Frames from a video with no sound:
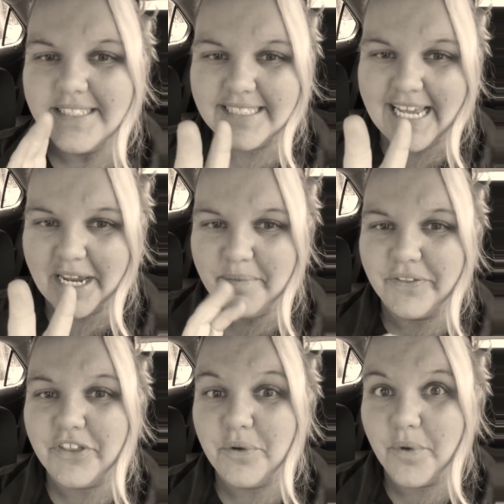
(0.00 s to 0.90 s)
second
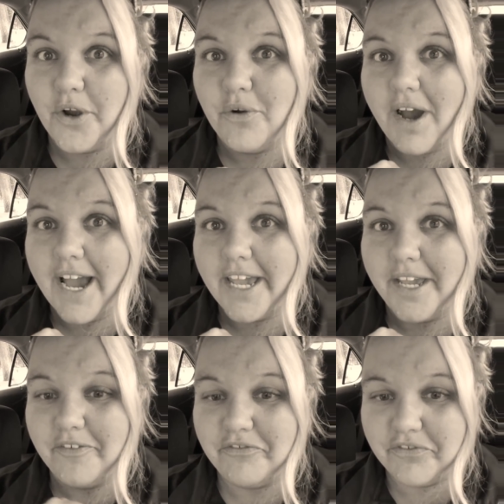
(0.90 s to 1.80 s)
month in a row I
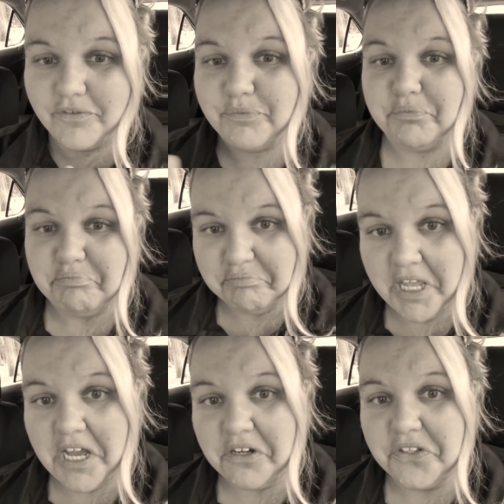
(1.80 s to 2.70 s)
have
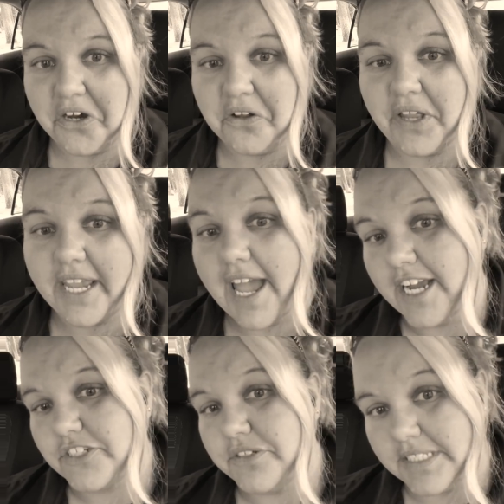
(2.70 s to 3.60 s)
held all like
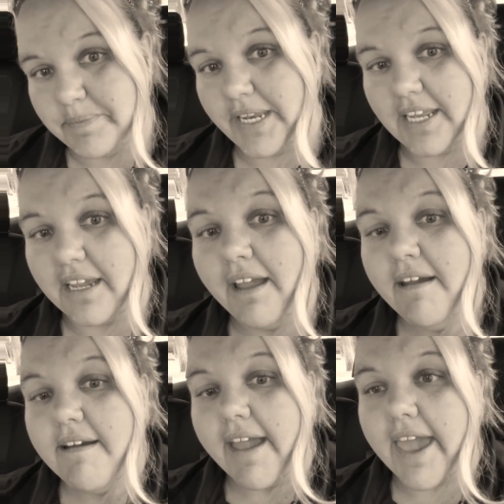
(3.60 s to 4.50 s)
extra spending,
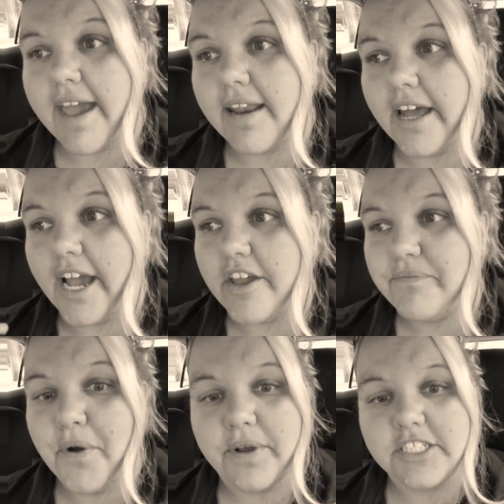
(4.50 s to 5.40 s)
and I have
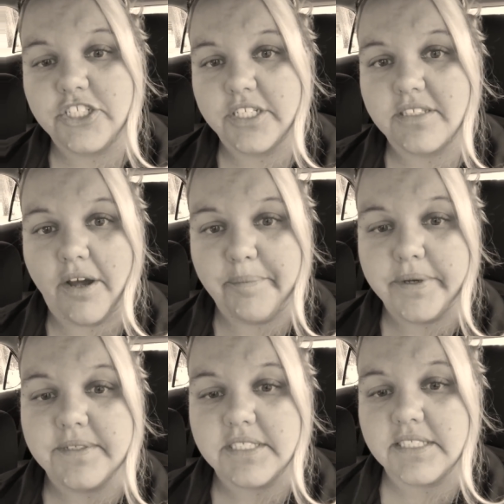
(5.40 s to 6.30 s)
focused just on
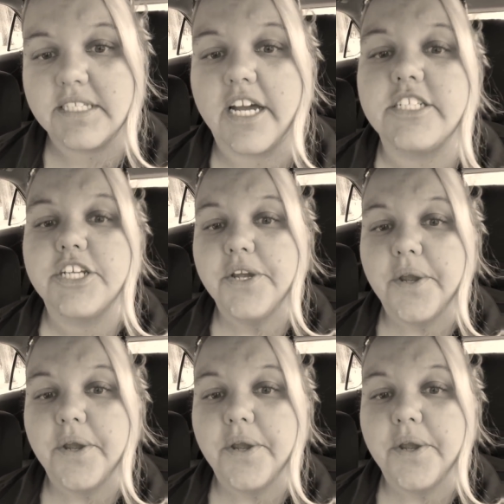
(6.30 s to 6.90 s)
bills and such.